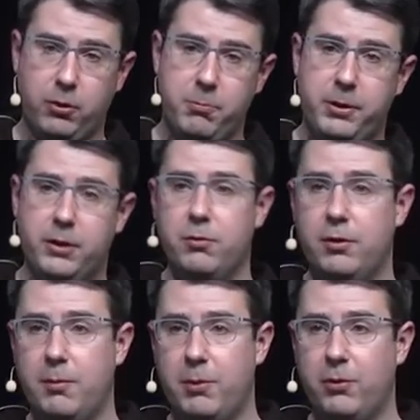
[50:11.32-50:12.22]
compared to
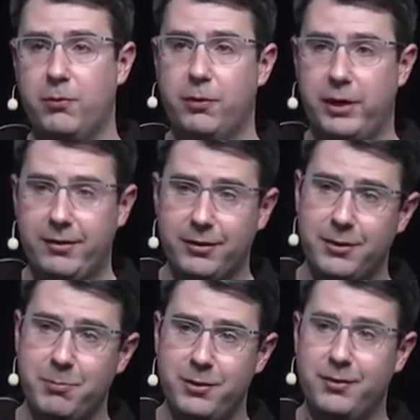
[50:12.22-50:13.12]
the amount of
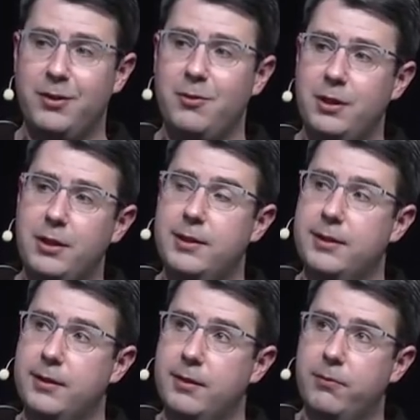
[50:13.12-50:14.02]
classical bits that you
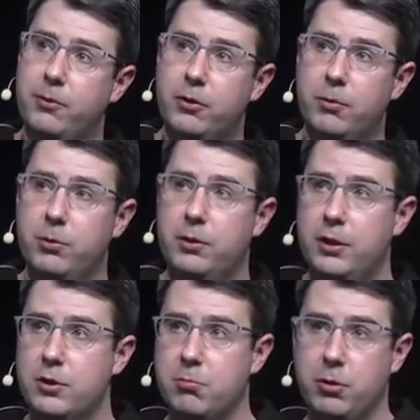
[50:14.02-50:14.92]
need uh, for the
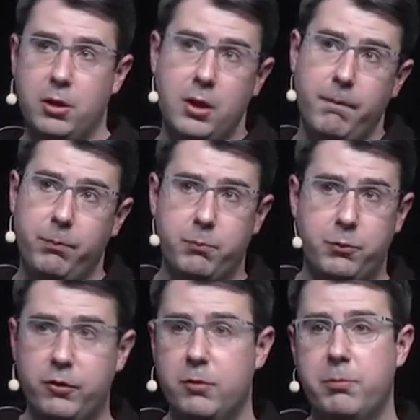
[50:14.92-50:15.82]
computation, but in
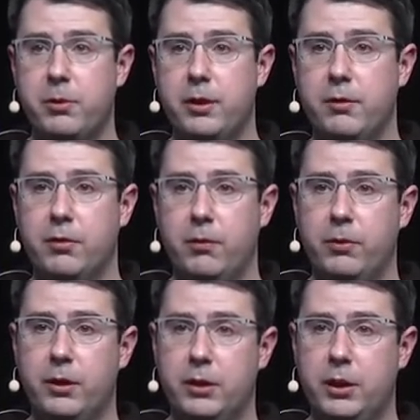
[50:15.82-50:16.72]
principle, there's
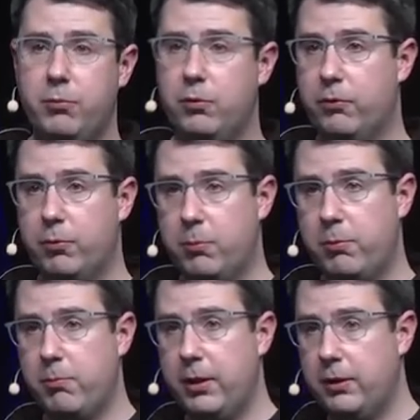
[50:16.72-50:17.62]
nothing that keeps you from
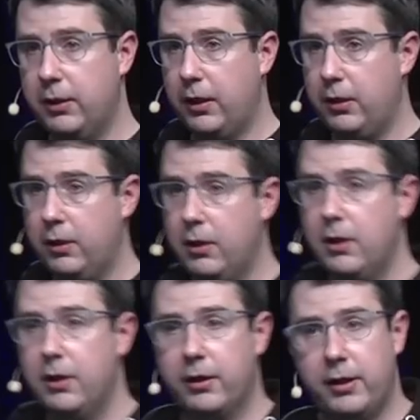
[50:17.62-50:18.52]
implementing any
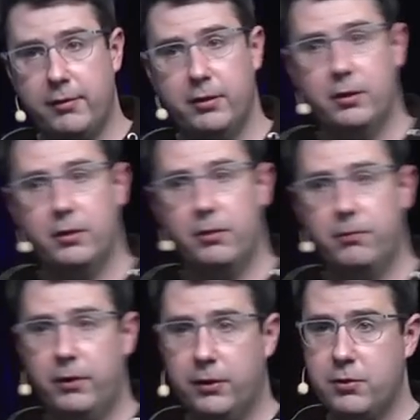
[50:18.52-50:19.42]
classical
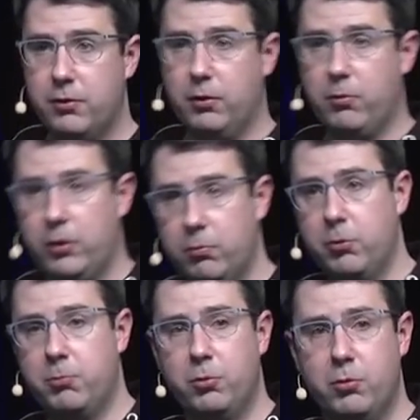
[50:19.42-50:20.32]
function on a quantum
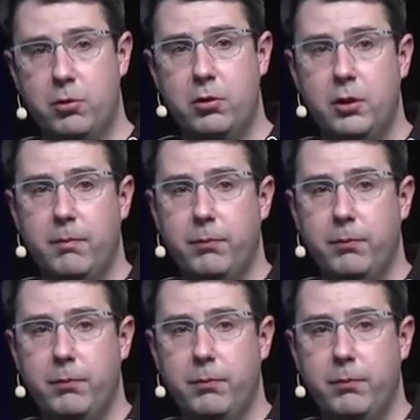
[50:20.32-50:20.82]
computer.